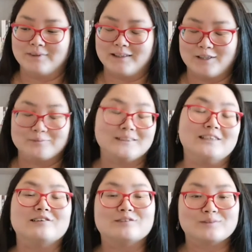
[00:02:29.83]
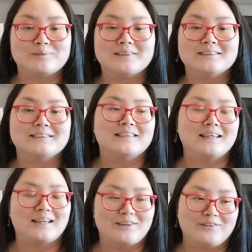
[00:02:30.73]
the upstairs was,
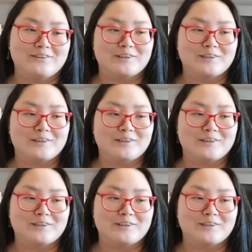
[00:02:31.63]
and I got